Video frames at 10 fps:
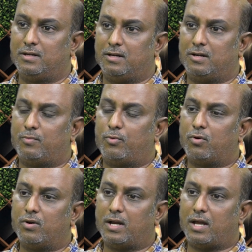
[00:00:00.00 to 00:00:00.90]

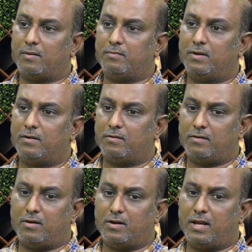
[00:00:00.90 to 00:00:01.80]
program
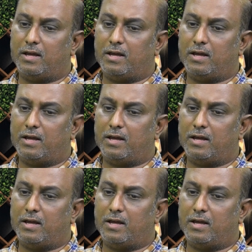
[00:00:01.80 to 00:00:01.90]
on